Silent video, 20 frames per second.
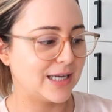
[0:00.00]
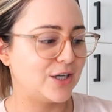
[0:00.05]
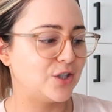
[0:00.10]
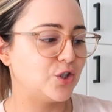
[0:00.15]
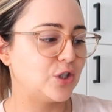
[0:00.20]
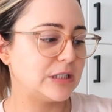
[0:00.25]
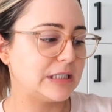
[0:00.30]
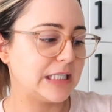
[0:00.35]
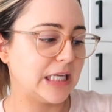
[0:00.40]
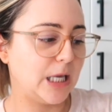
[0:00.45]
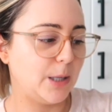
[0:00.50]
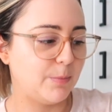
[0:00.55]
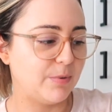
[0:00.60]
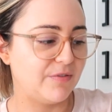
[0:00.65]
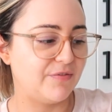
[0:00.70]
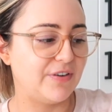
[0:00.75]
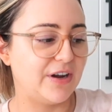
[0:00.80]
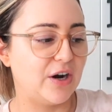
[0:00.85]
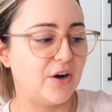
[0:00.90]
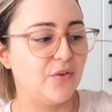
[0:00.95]
and just to keep
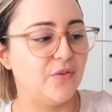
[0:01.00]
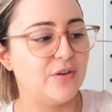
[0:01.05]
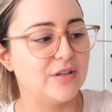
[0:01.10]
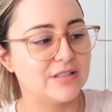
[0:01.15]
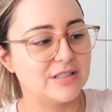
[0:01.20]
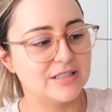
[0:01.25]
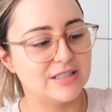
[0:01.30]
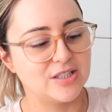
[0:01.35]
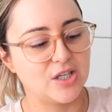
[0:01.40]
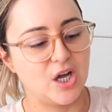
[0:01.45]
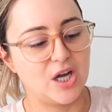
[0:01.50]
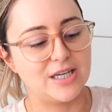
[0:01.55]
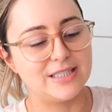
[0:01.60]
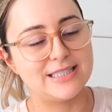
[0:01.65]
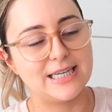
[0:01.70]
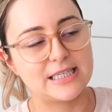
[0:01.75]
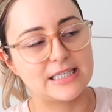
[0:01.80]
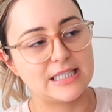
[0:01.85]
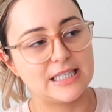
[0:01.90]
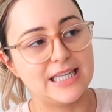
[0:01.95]
it fair, this is not
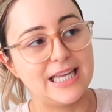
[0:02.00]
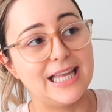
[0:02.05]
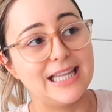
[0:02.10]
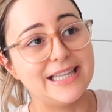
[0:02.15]
technically